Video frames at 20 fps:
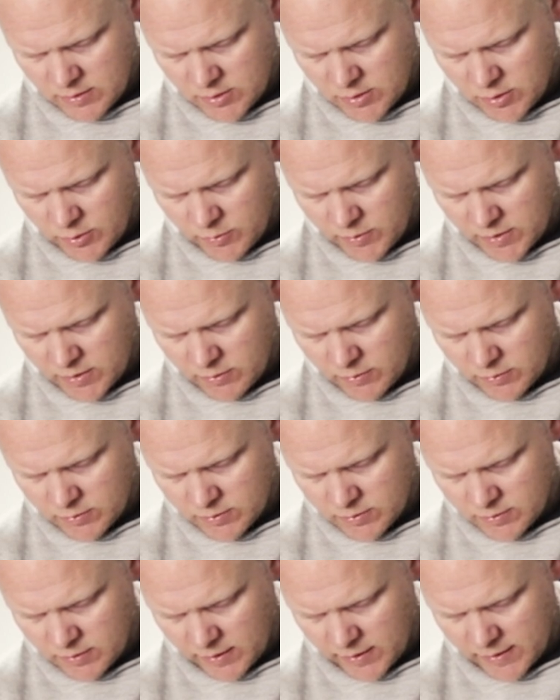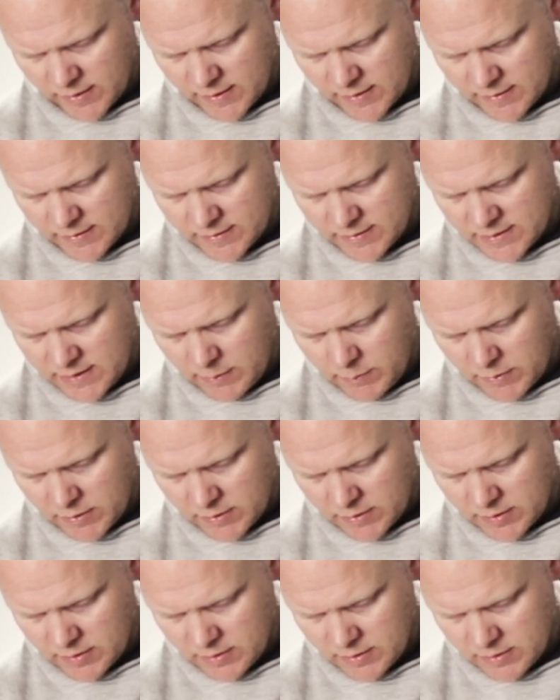doing all, like you can dim
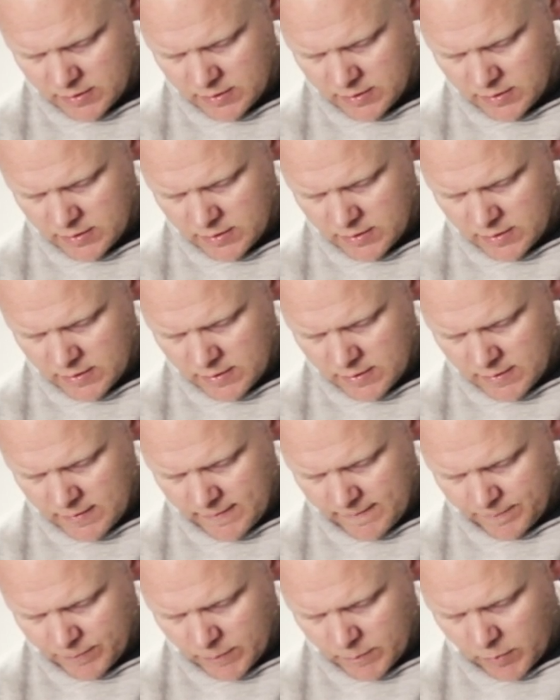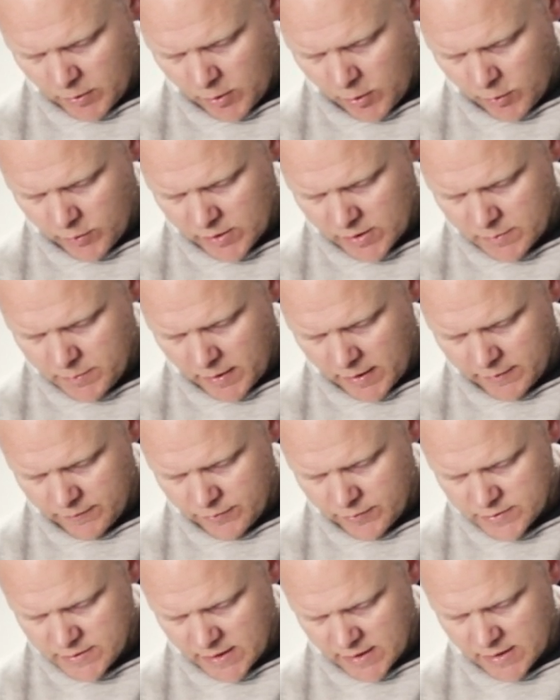it by holding the button
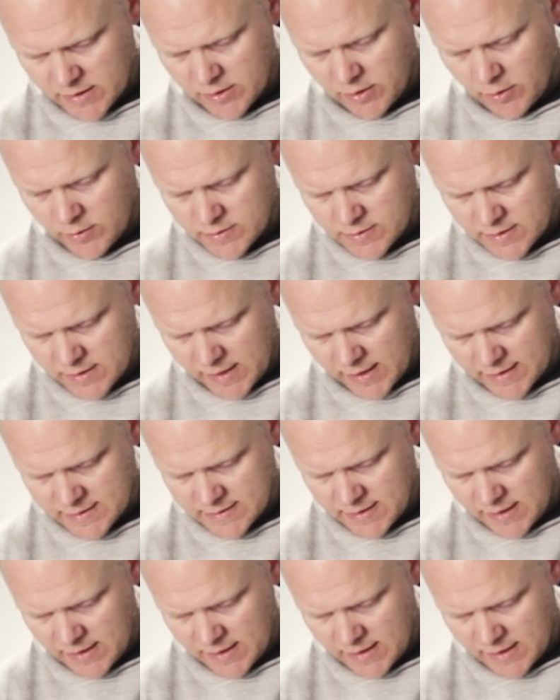for a second, it goes to the next